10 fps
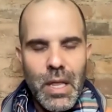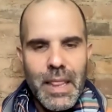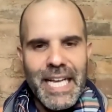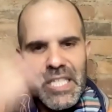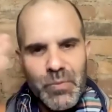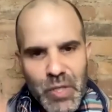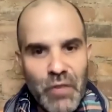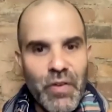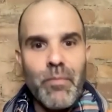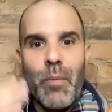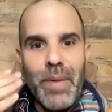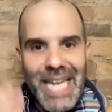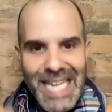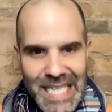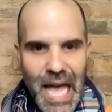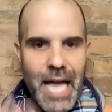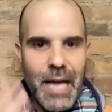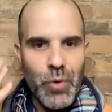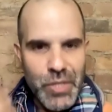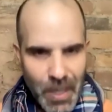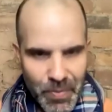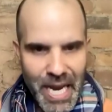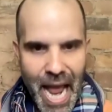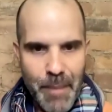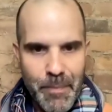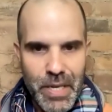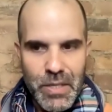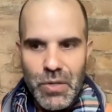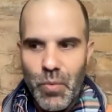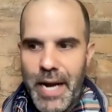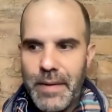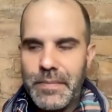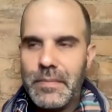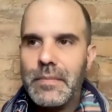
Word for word: like a specific moment in time where something happened, right?